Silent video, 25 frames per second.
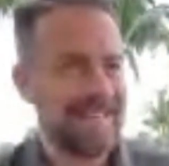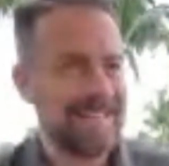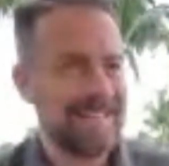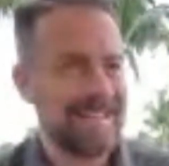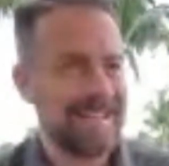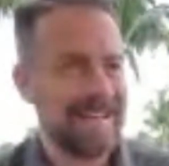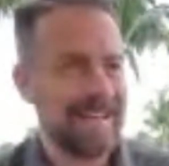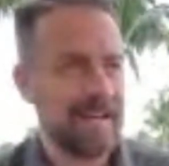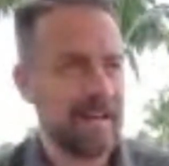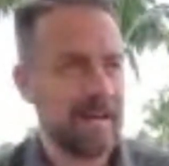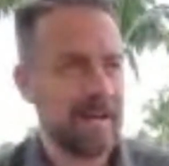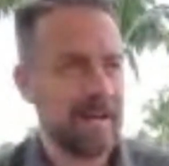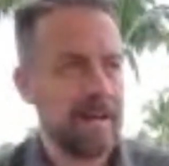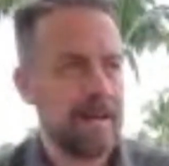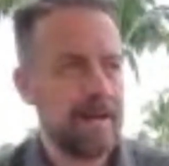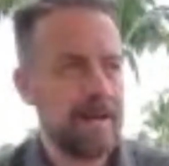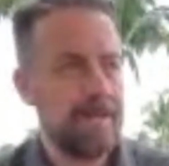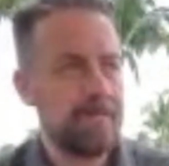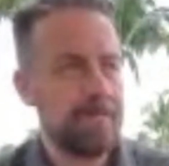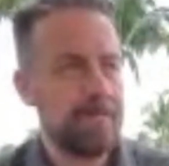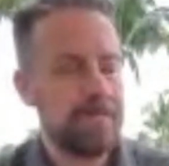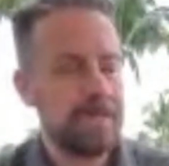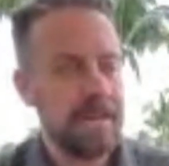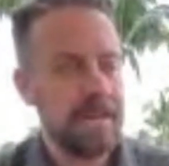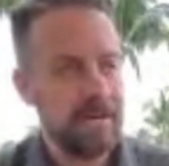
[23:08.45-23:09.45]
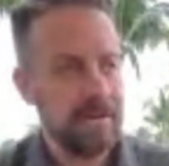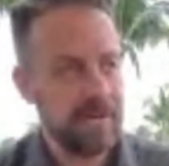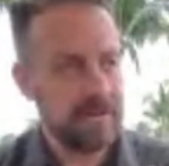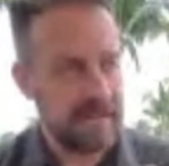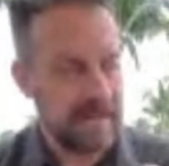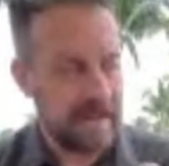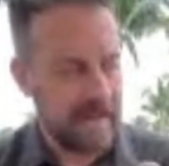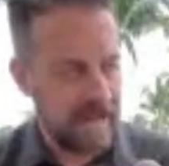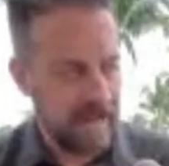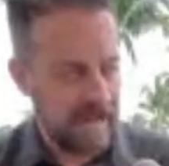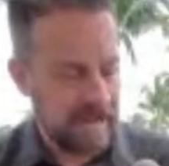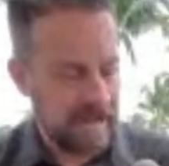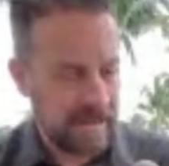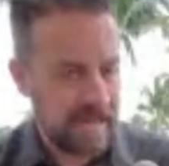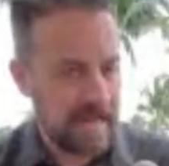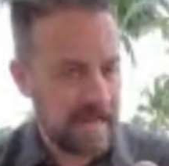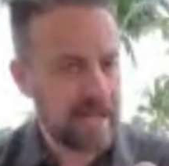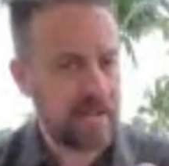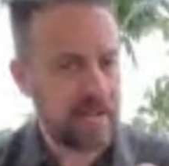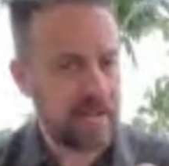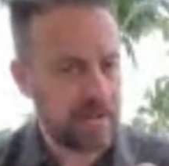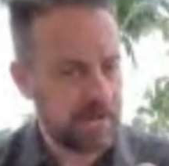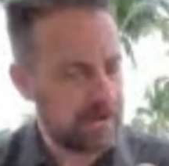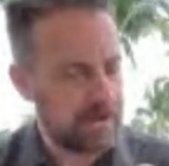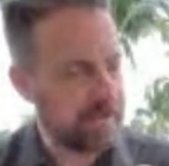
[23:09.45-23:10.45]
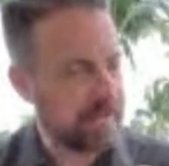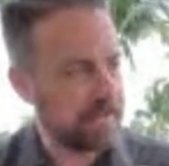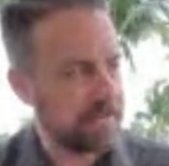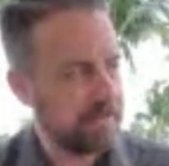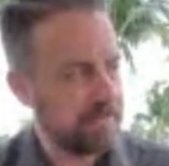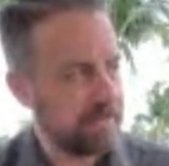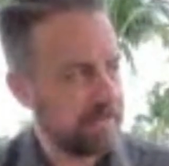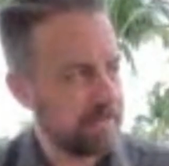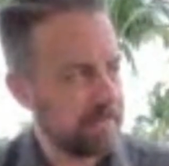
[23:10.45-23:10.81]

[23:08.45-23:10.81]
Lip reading: saying there's a high likelihood